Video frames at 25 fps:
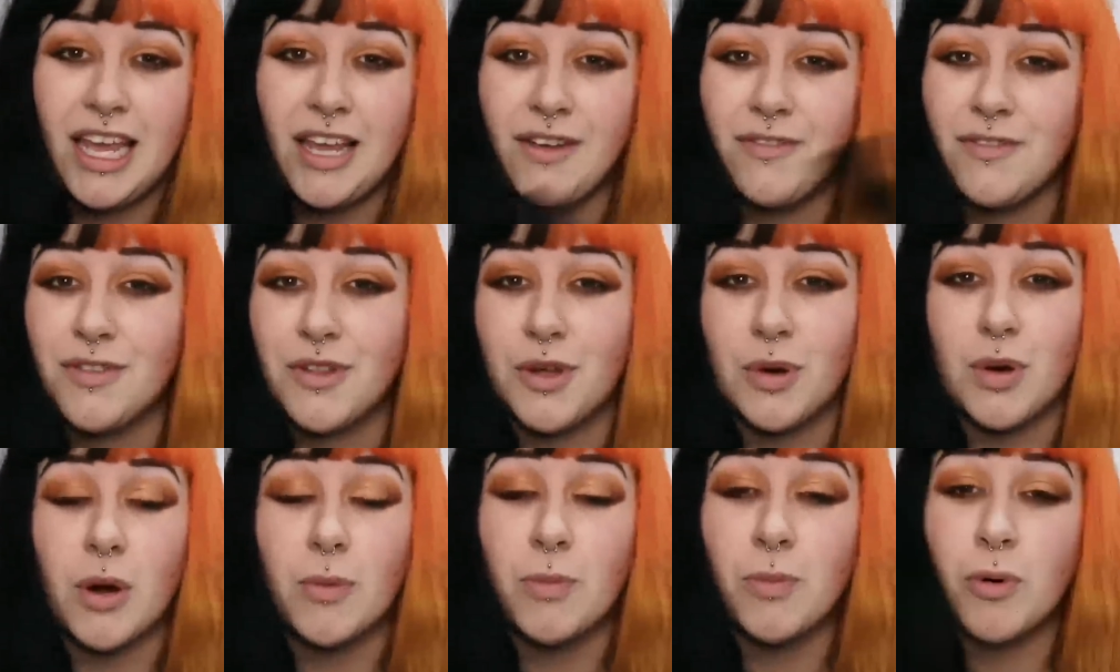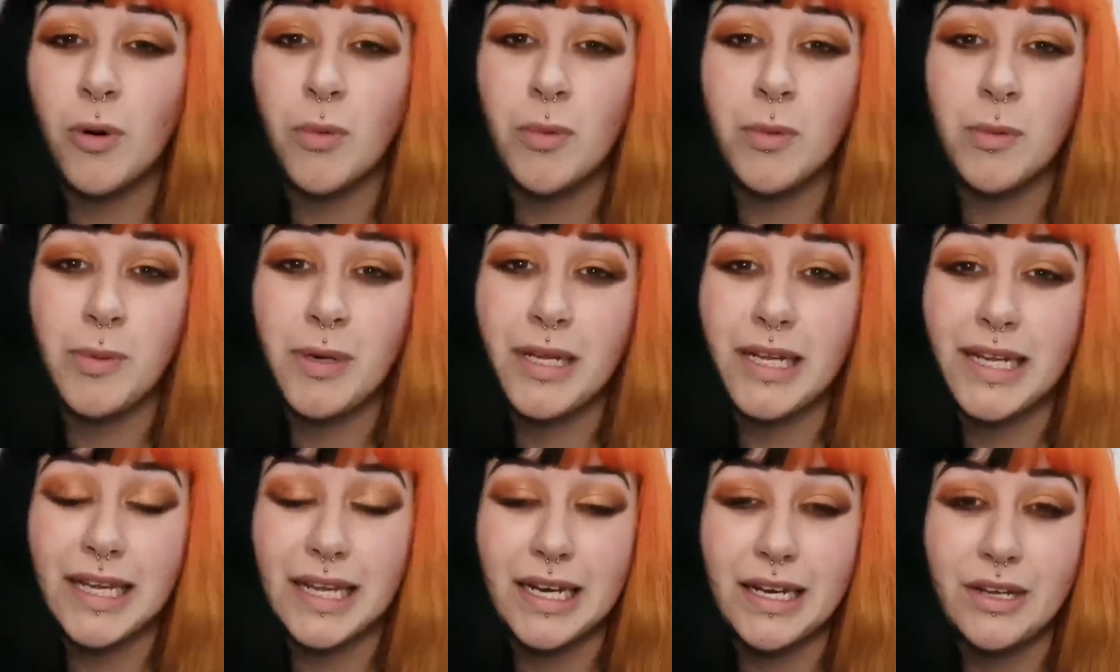even though I'll
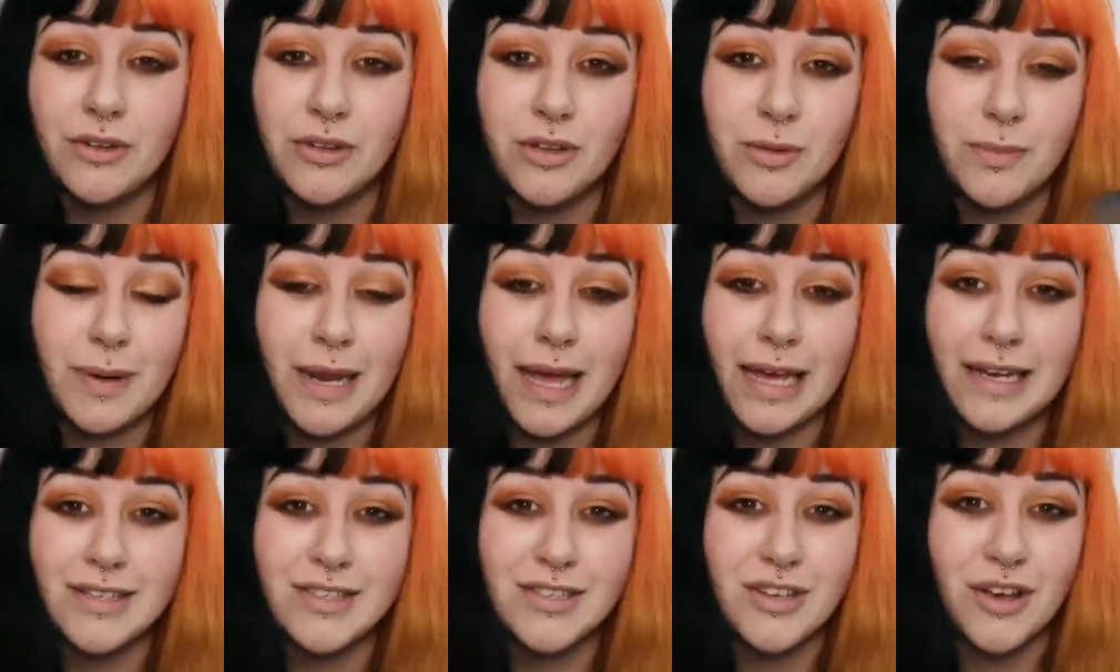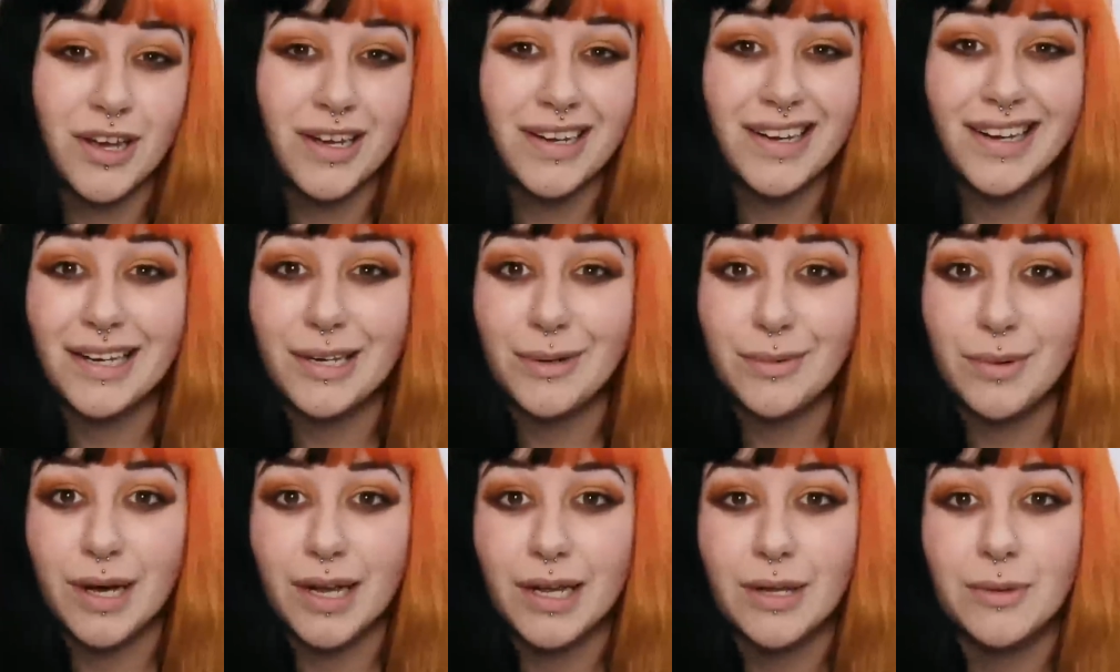probably get it on the black side
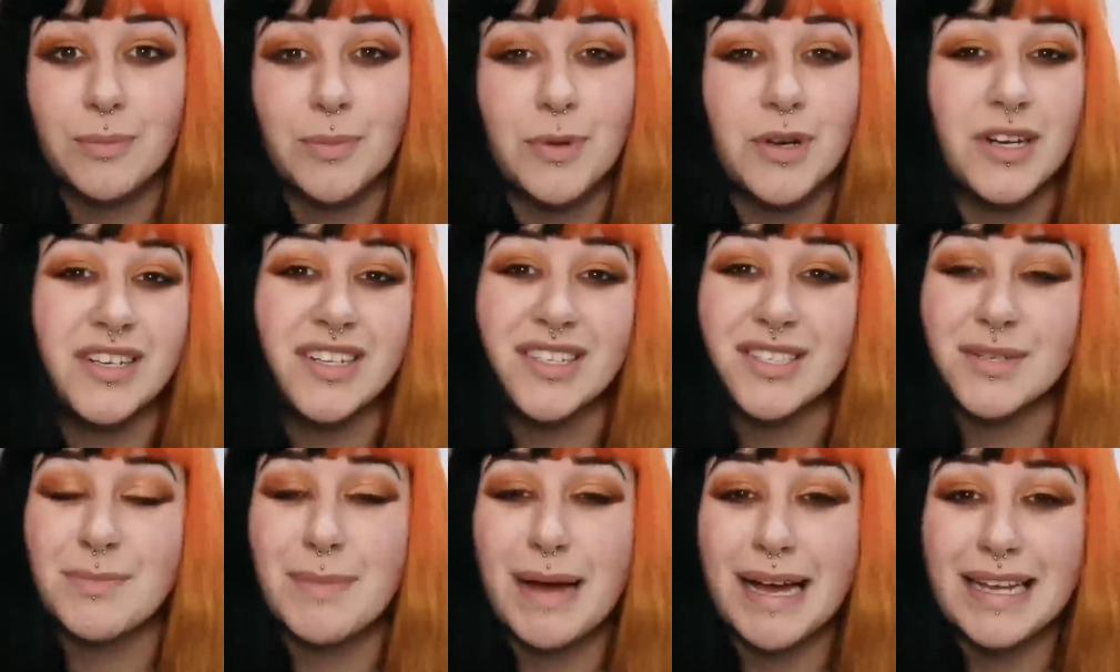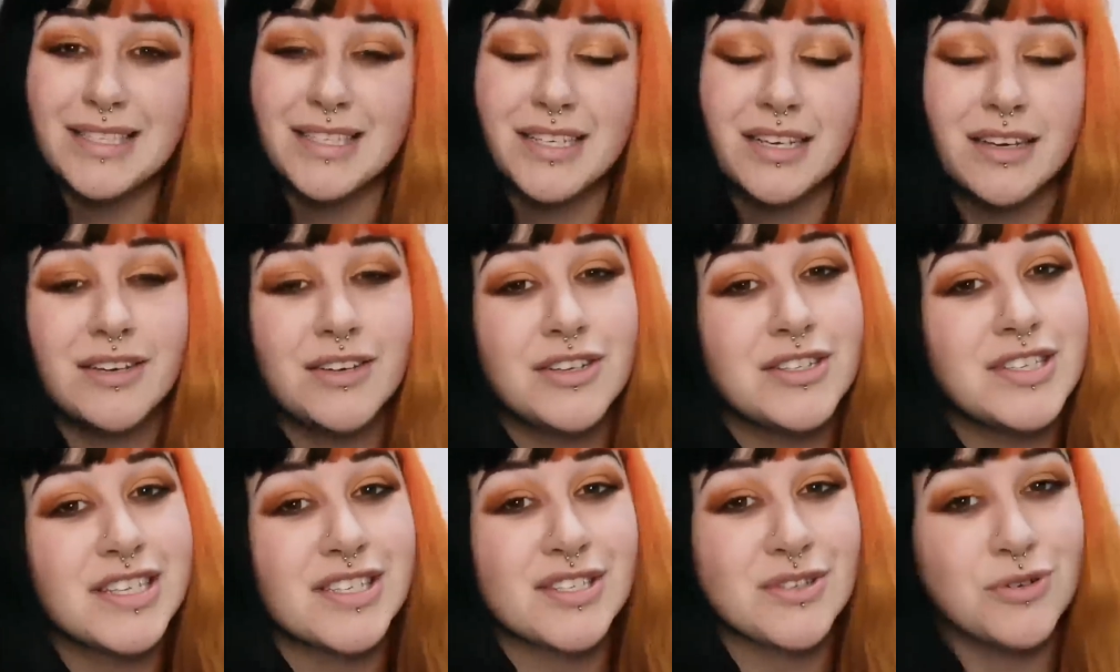anyway, but it doesn't matter
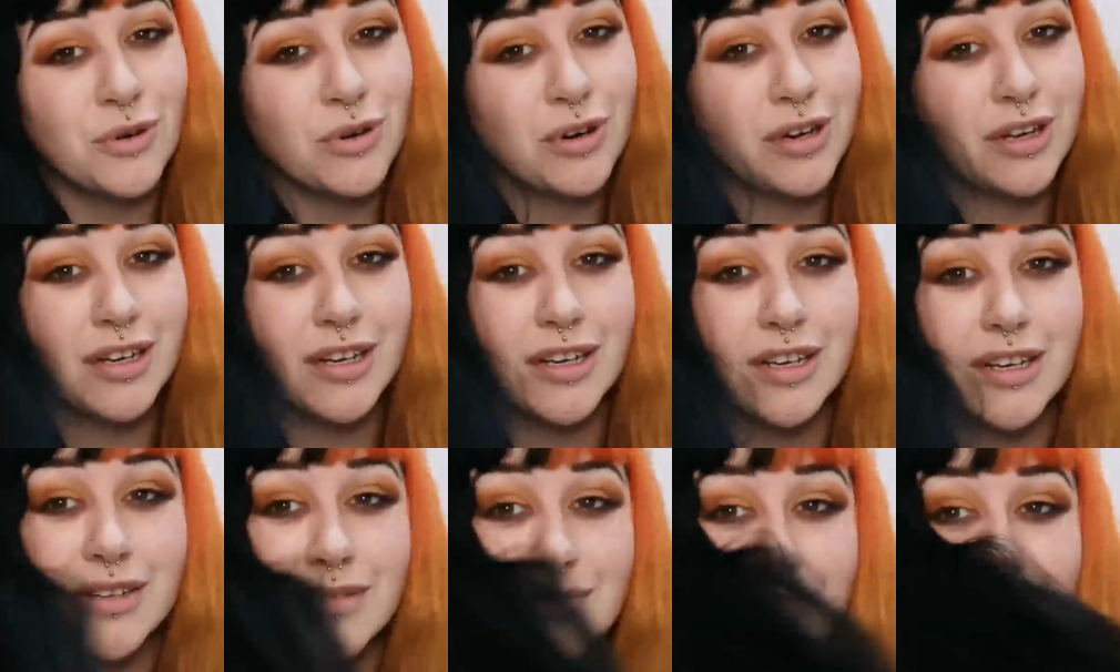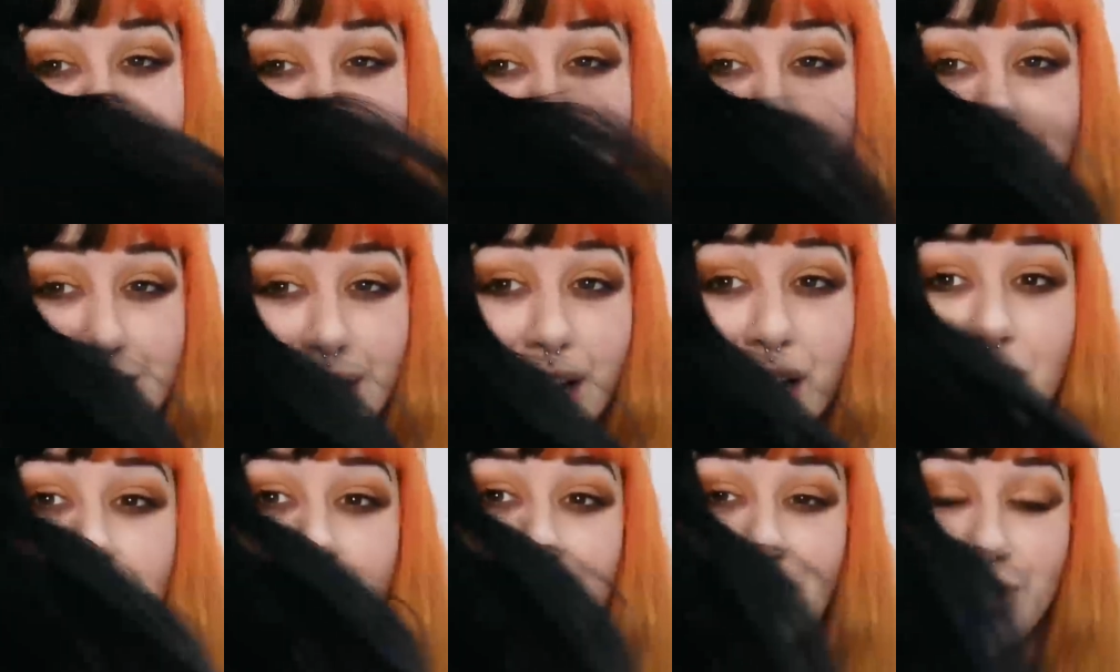because it's not going to
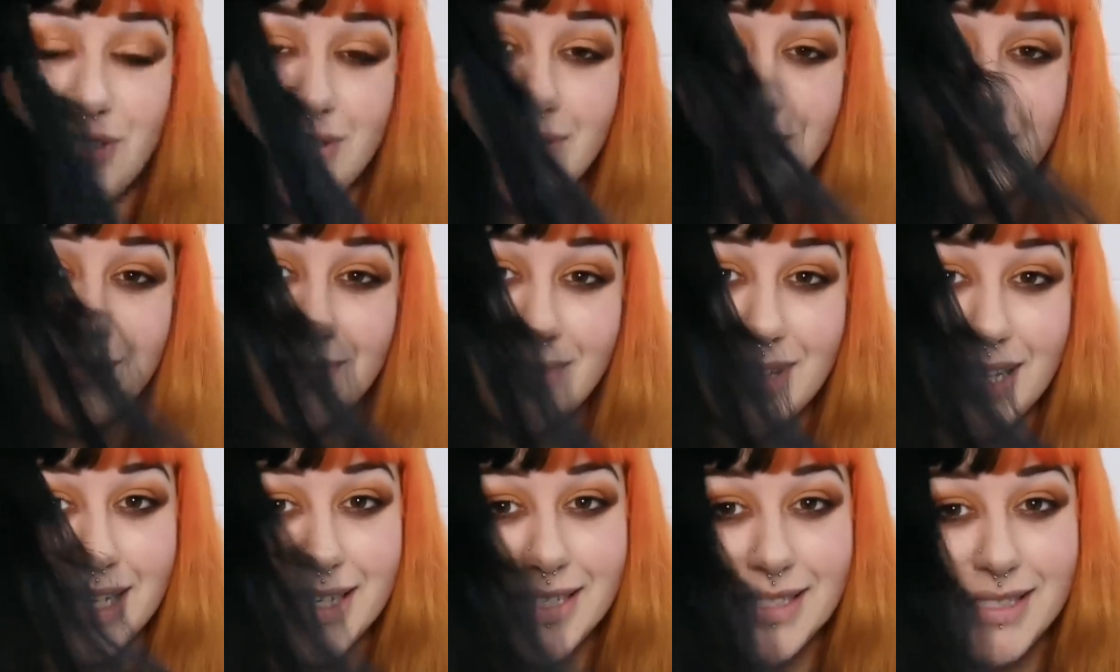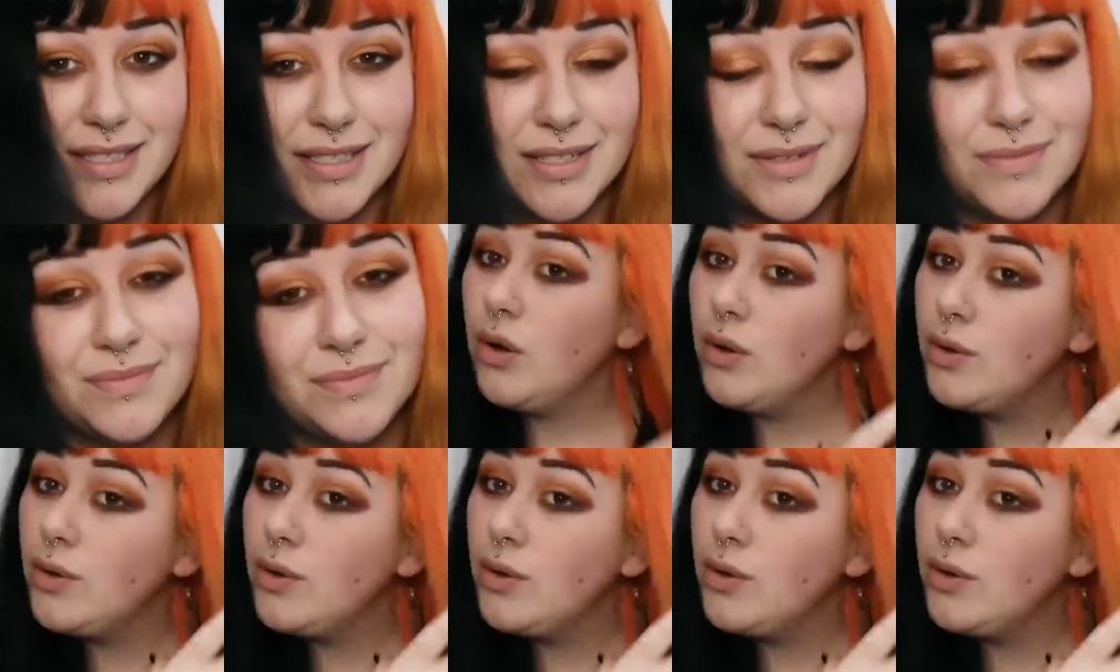touch this.